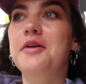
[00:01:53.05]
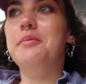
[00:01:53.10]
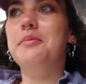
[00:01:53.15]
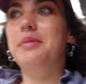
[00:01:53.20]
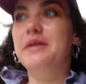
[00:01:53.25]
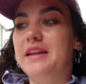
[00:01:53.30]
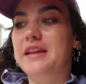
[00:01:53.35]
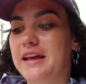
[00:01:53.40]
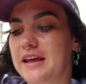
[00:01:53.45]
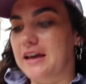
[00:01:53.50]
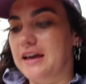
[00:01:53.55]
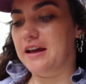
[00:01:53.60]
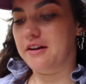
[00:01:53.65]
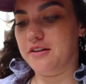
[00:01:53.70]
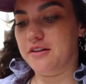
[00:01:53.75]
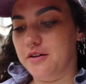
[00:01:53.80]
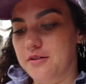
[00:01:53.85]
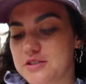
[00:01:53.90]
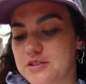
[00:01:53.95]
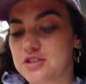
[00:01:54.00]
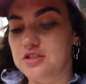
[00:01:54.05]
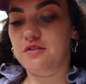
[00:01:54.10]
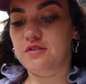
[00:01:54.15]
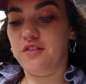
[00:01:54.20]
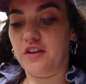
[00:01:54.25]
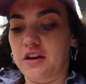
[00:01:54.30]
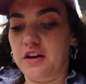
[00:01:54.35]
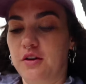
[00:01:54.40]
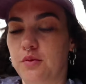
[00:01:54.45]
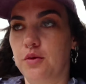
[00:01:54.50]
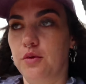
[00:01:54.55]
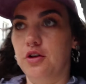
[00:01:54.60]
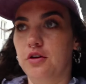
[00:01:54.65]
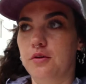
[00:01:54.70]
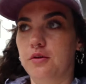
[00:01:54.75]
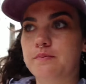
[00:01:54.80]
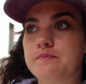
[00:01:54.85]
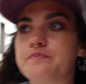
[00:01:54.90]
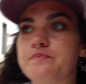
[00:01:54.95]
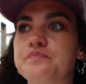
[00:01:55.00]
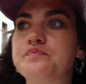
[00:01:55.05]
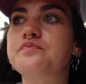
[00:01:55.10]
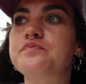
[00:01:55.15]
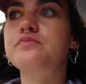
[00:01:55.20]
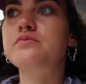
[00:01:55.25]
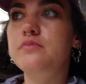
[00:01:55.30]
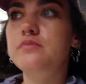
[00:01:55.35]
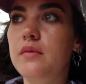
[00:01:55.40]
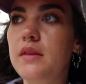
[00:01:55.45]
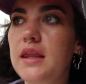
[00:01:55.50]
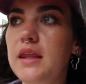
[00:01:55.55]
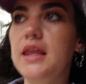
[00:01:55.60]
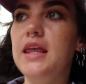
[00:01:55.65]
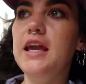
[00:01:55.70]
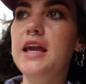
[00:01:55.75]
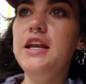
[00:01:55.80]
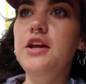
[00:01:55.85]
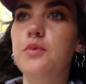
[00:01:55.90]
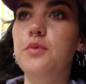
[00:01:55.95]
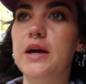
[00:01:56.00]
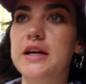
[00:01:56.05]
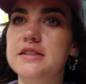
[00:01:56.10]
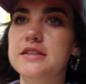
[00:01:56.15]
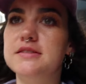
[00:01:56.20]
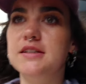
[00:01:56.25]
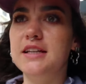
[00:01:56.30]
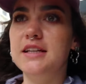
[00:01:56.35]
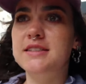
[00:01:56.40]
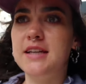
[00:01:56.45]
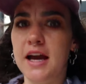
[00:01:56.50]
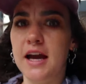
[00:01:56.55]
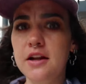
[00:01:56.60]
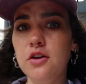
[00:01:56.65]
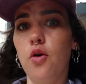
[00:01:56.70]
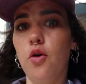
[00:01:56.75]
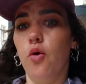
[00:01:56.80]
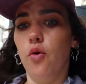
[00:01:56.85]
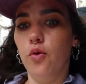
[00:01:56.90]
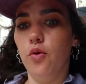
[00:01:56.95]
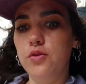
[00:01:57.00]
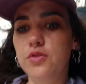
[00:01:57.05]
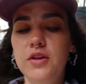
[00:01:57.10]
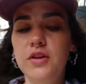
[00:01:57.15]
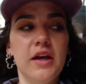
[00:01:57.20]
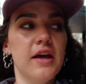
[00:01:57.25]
But like, I don't know, it's just fucking rude. Anyways, it's kind of cold.